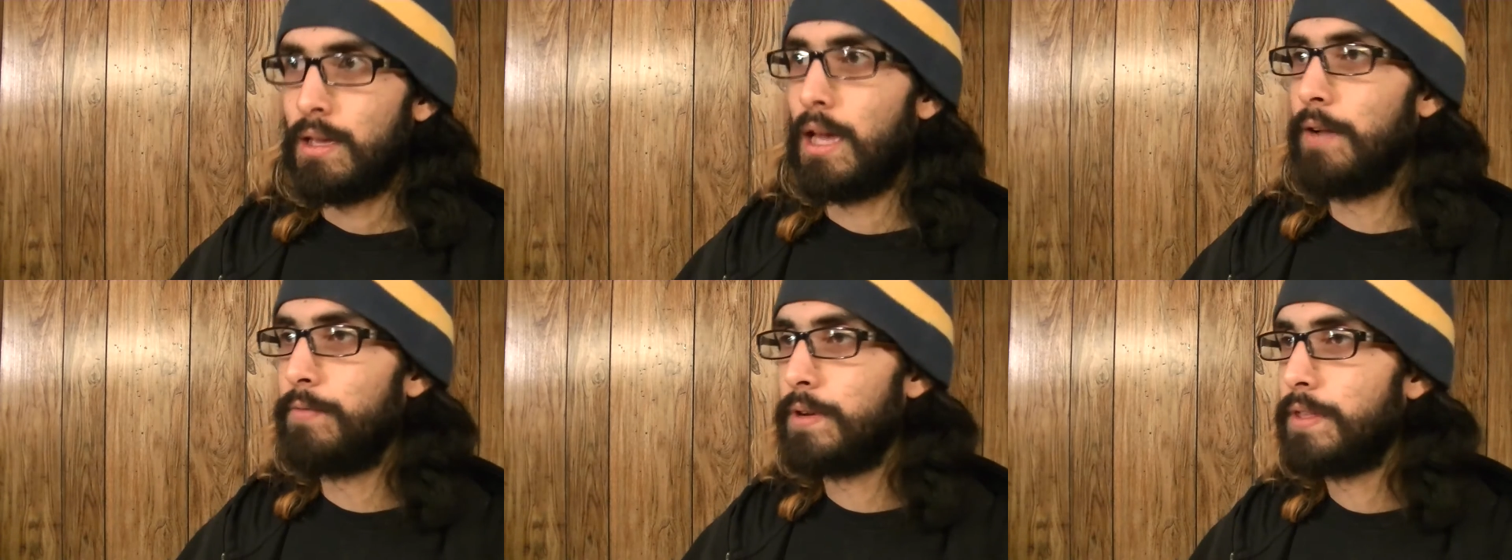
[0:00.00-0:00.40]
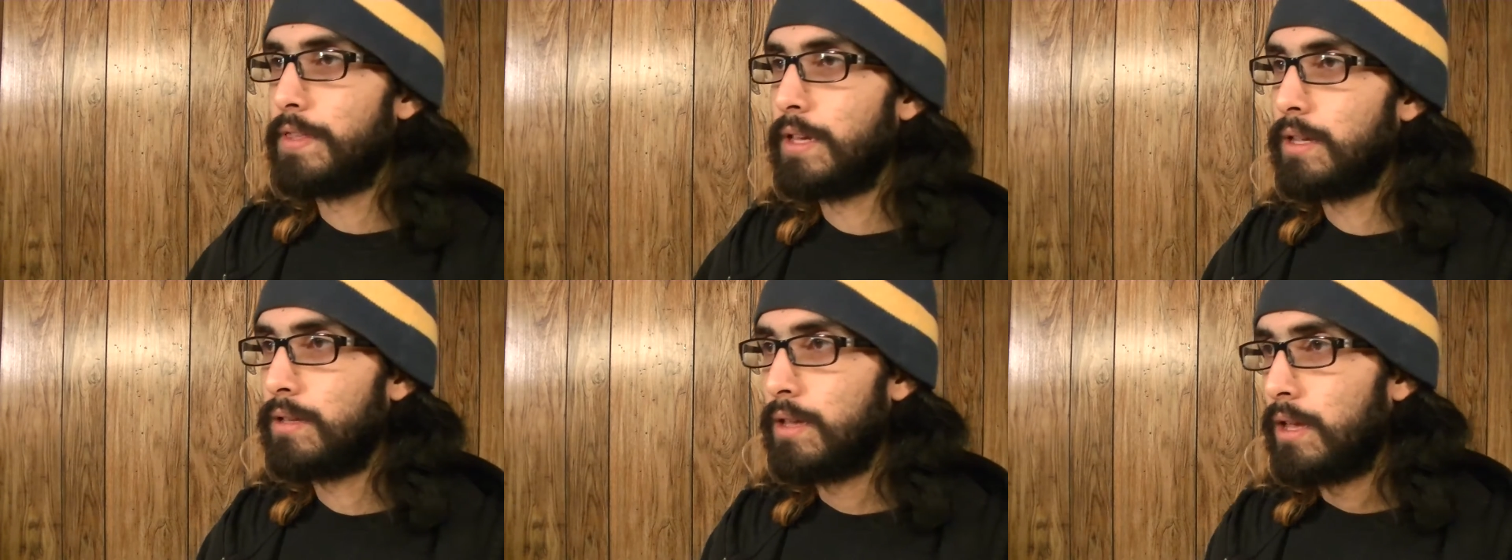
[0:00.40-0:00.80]

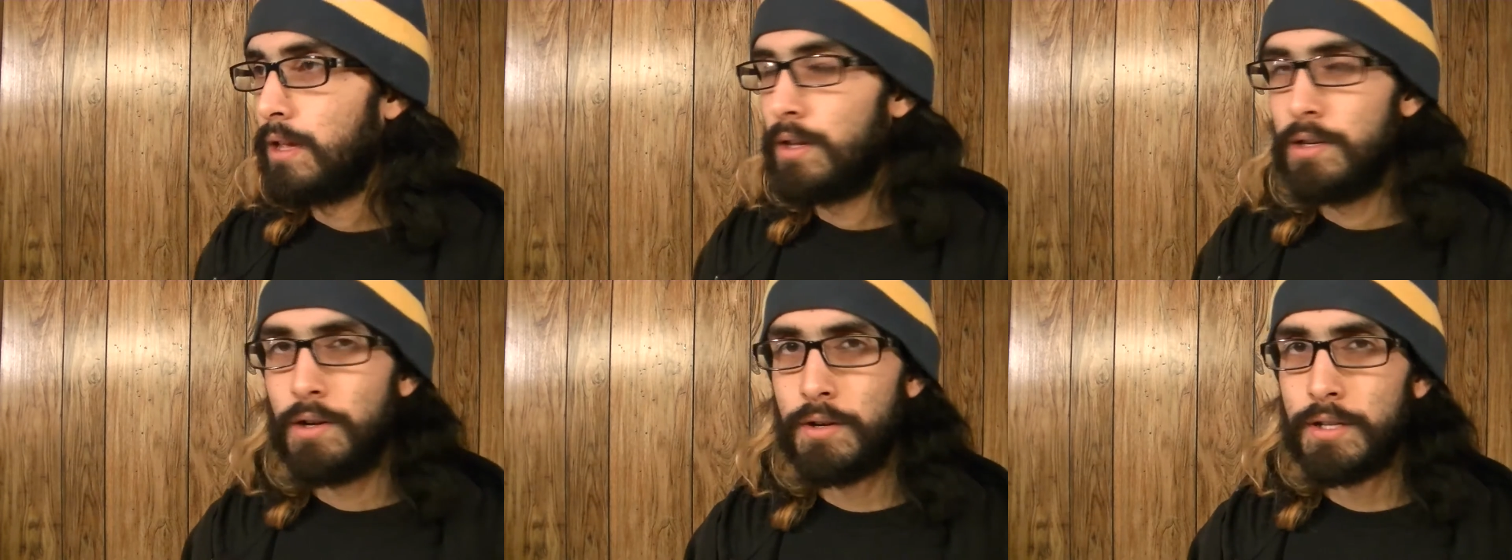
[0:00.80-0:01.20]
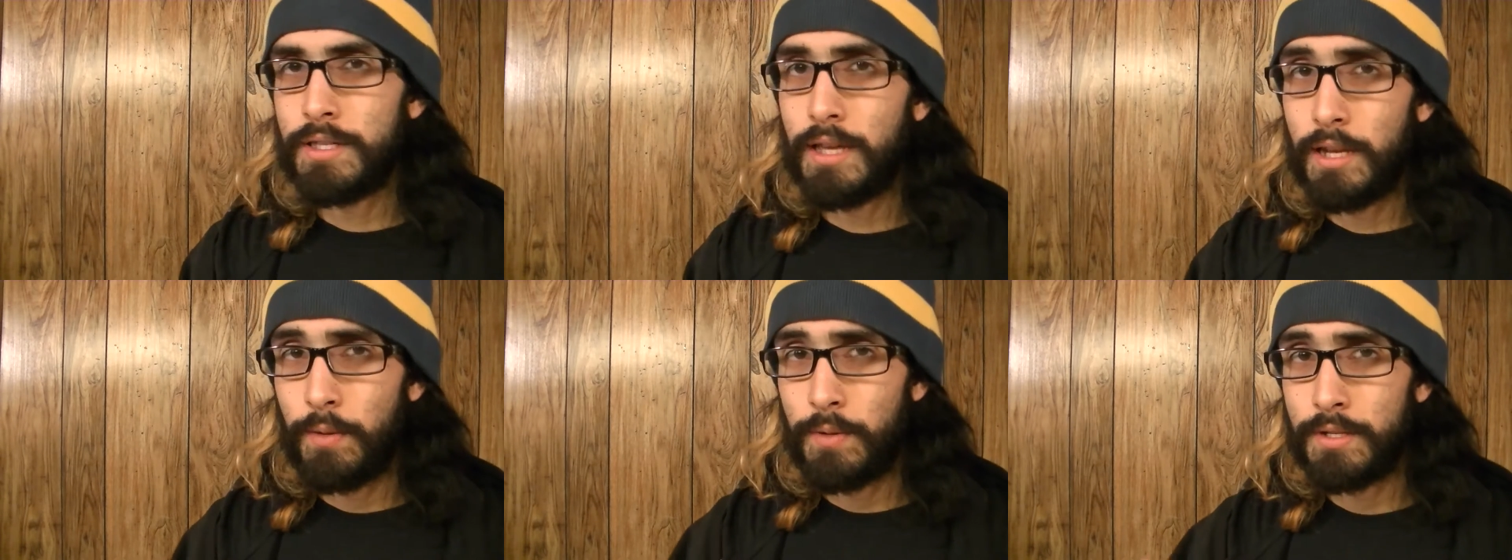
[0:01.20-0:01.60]
everything, noticed
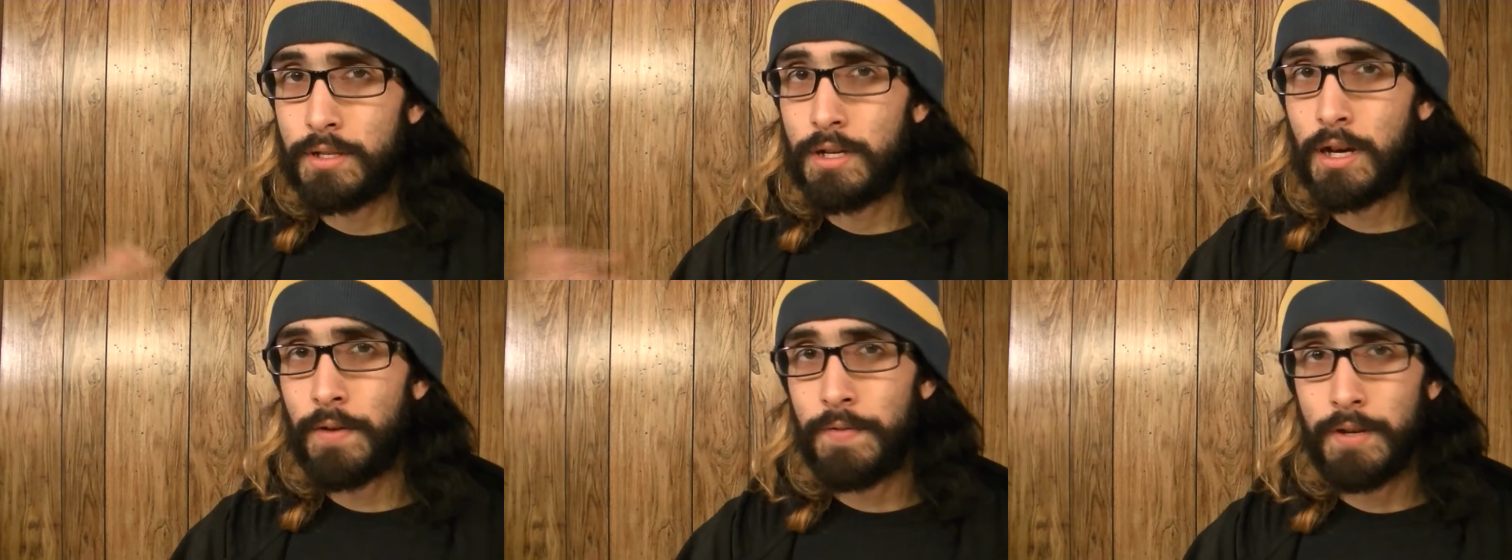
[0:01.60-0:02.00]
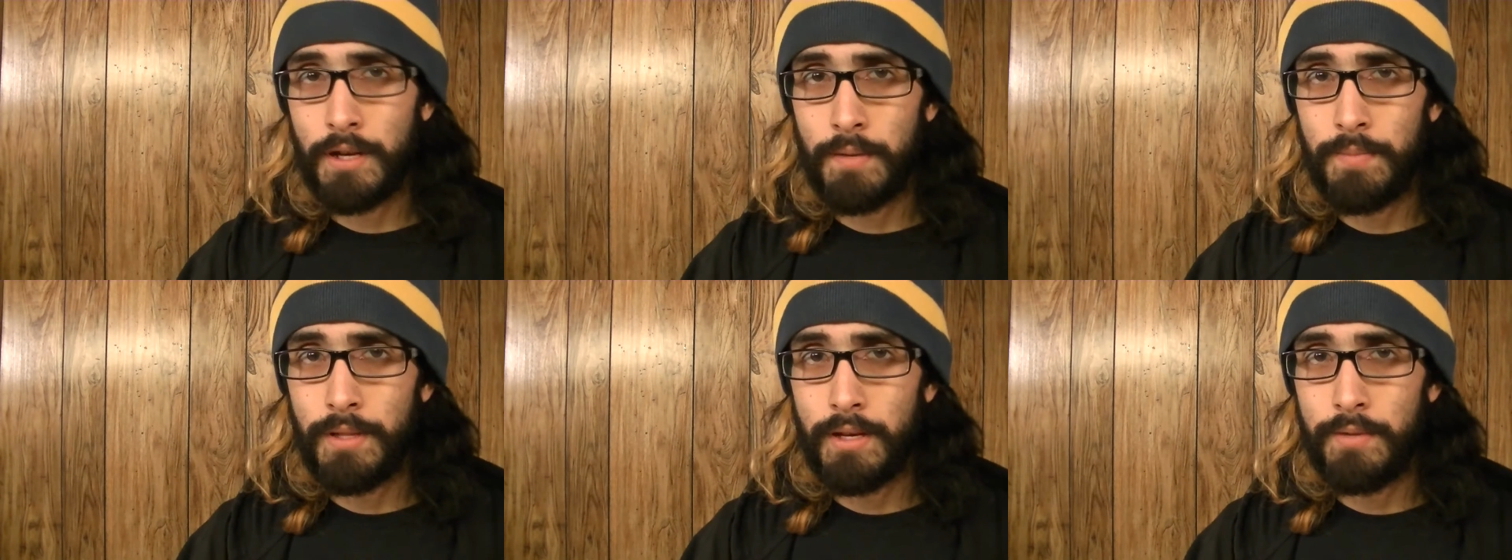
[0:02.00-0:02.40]
that he wasn't coughing
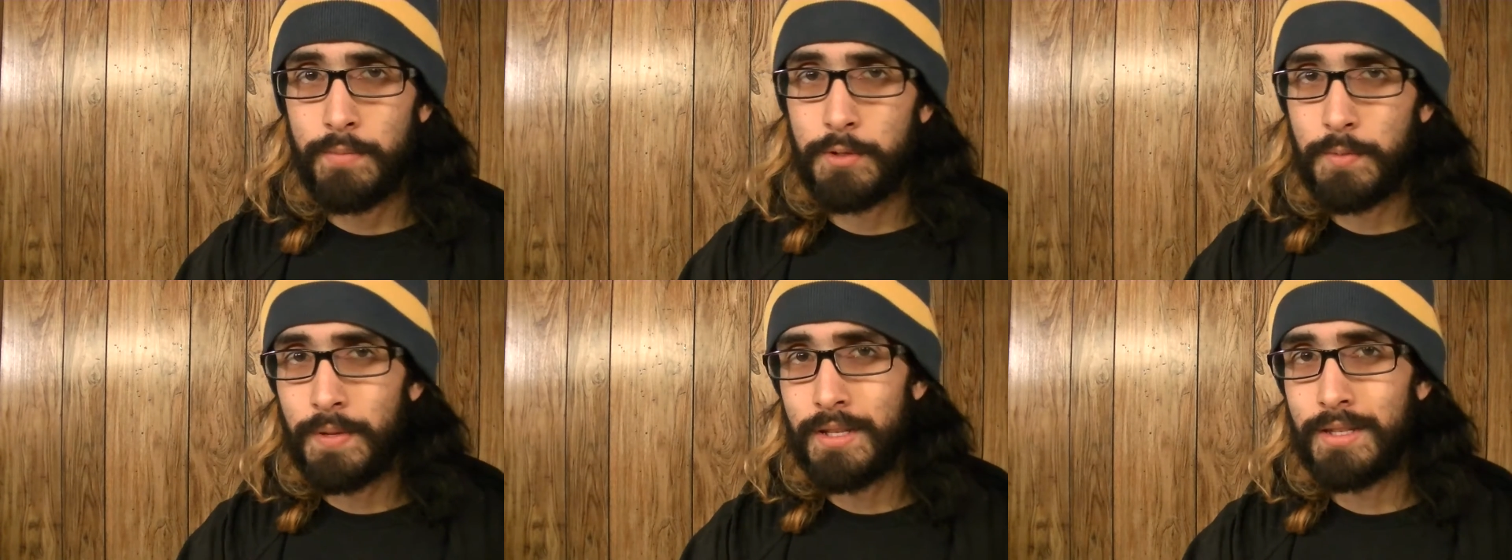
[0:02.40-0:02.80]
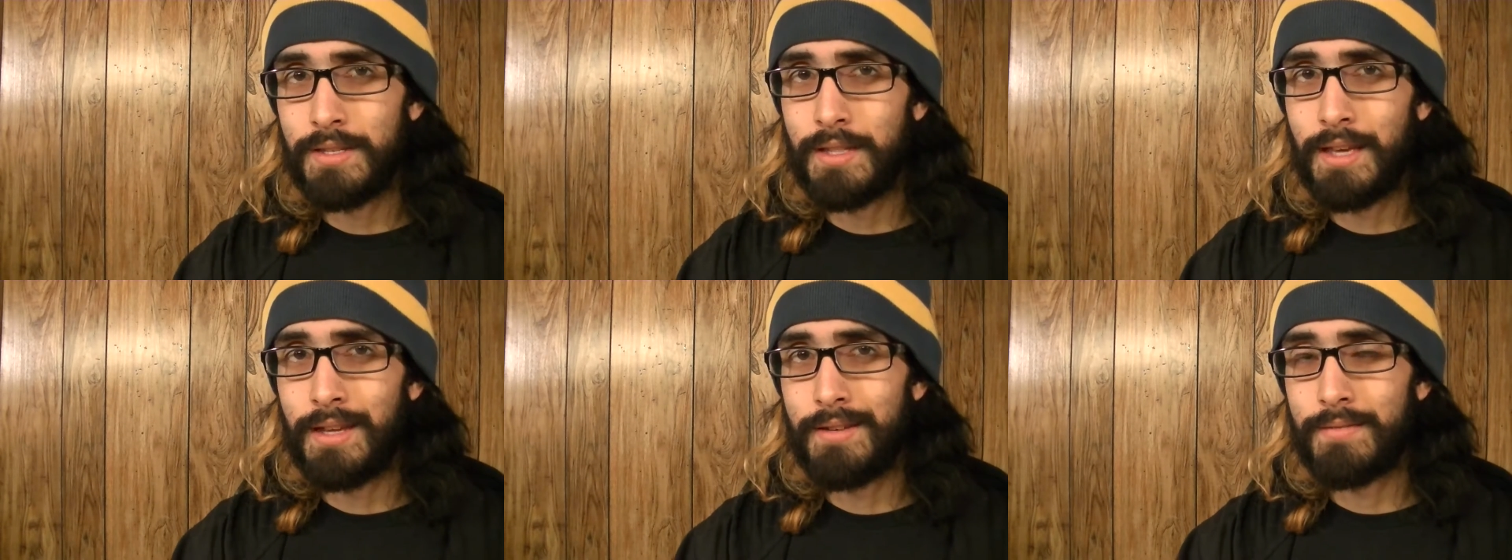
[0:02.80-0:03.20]
up blood, which
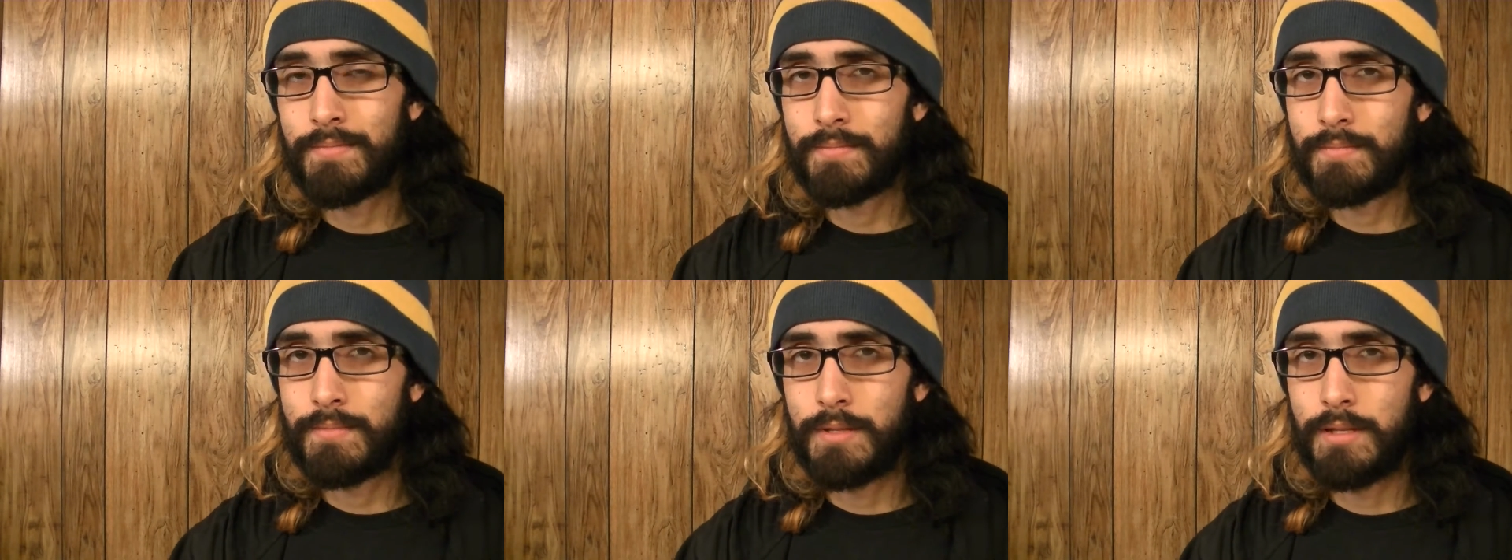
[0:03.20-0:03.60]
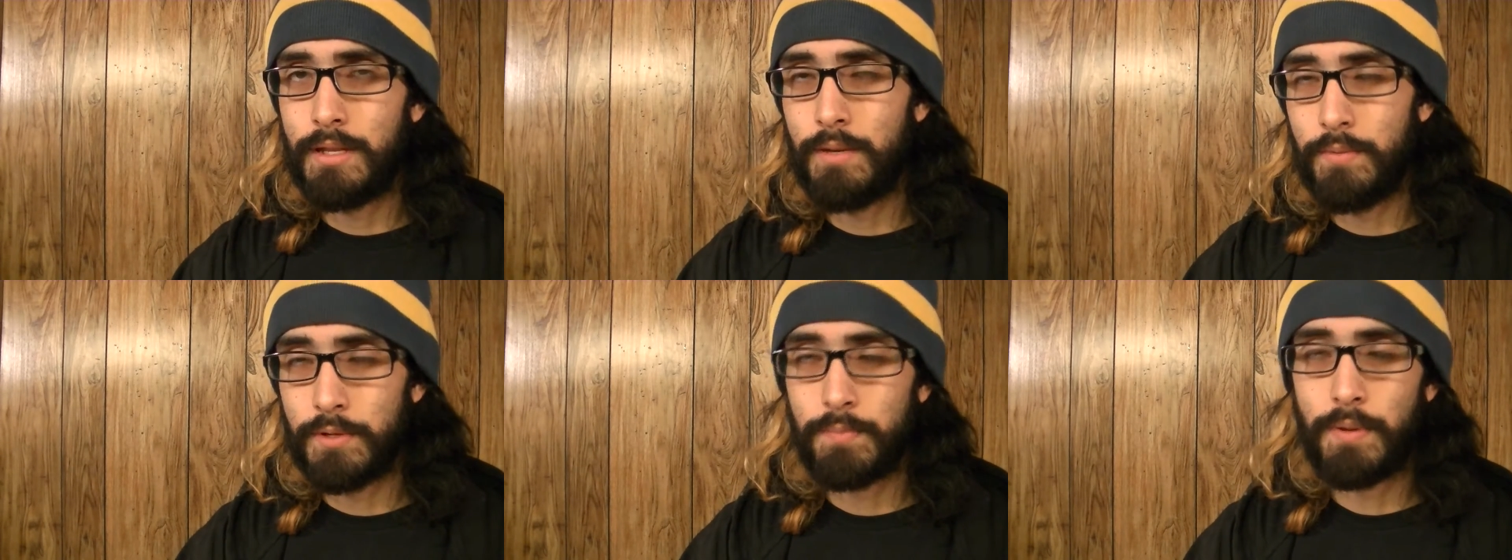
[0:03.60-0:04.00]
means that
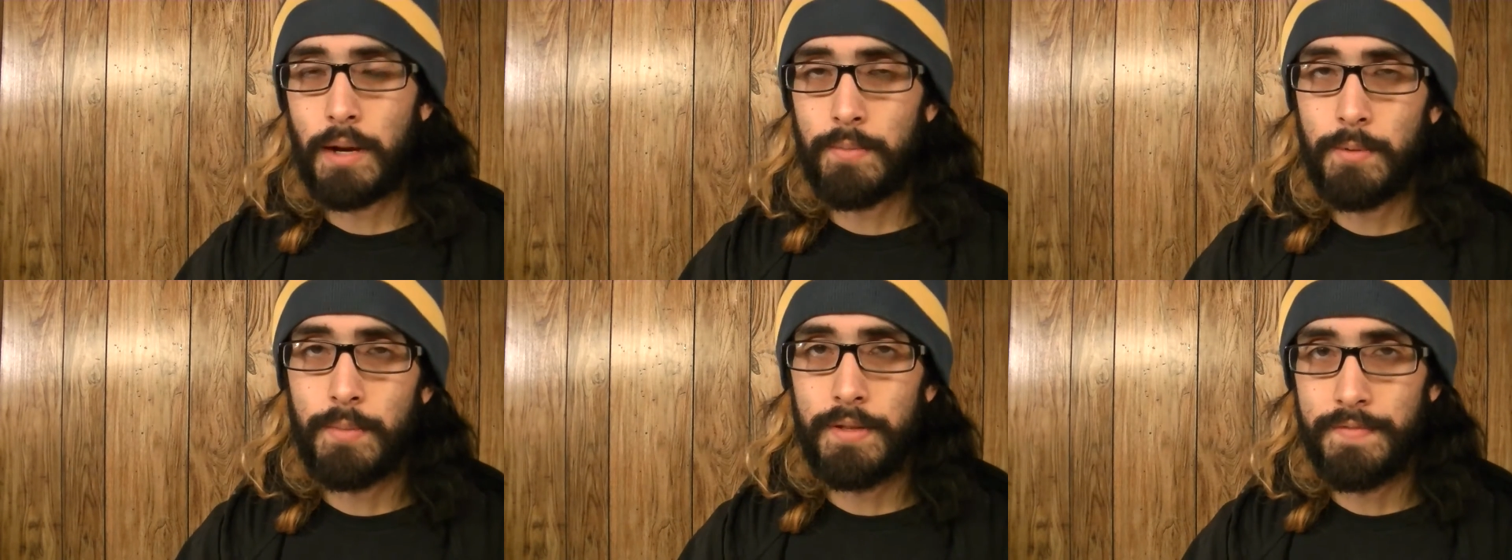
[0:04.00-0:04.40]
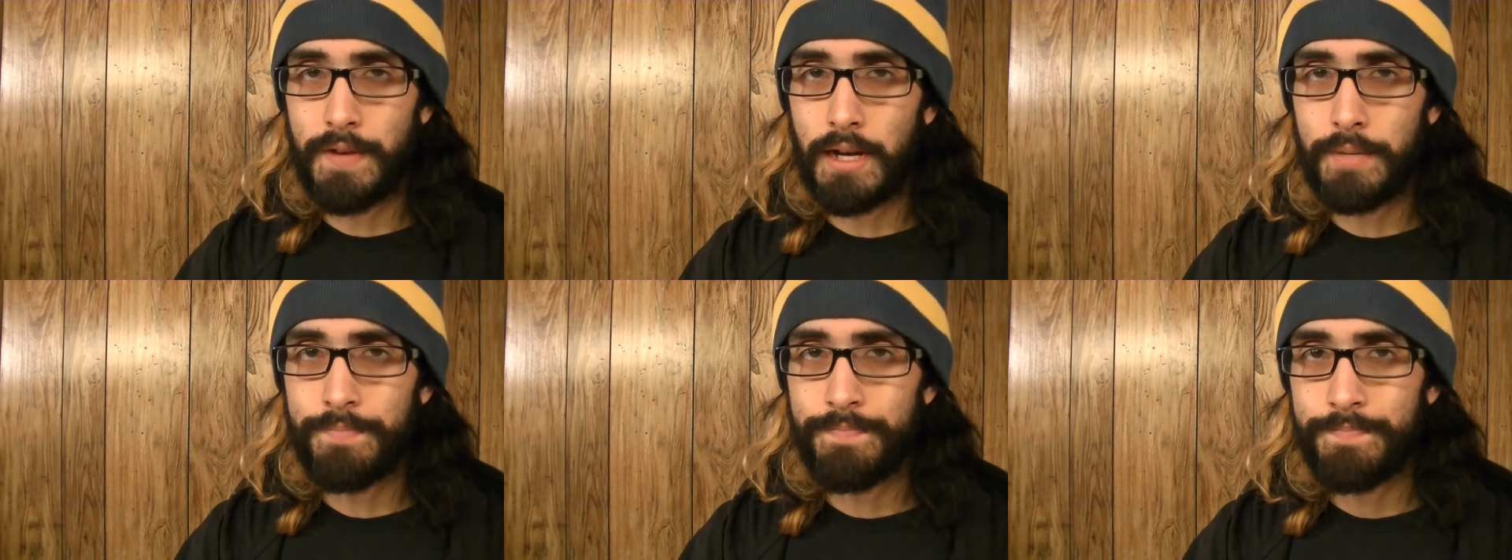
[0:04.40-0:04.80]
he was probably
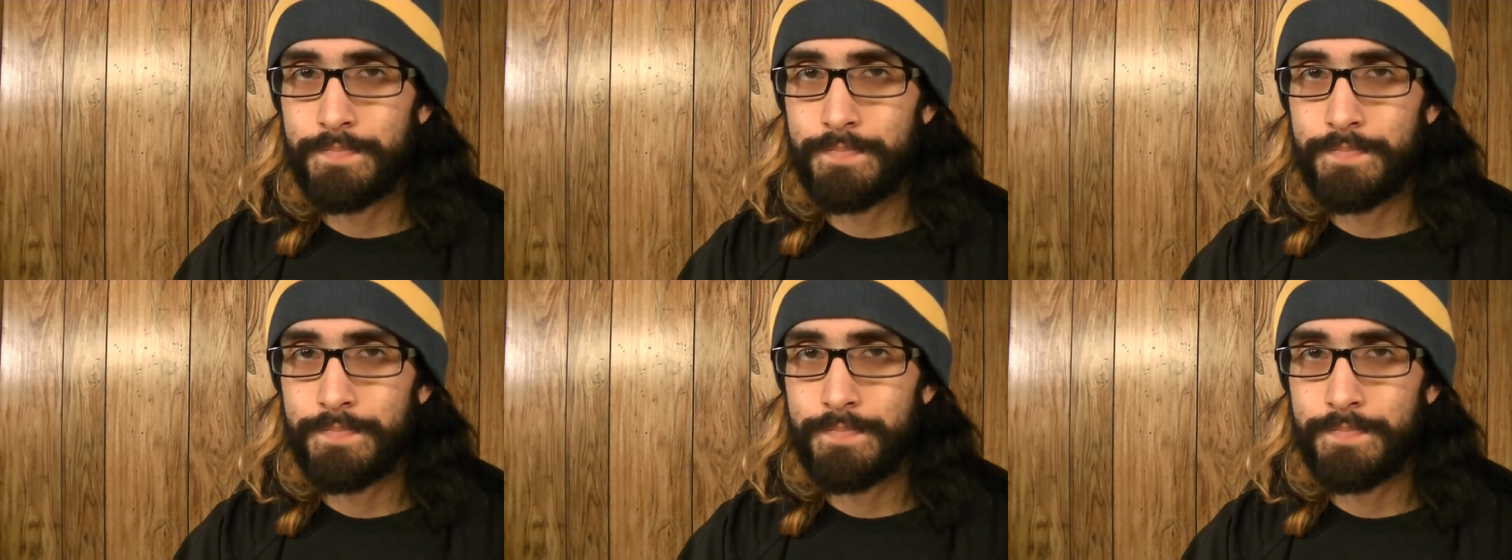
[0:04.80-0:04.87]
fine.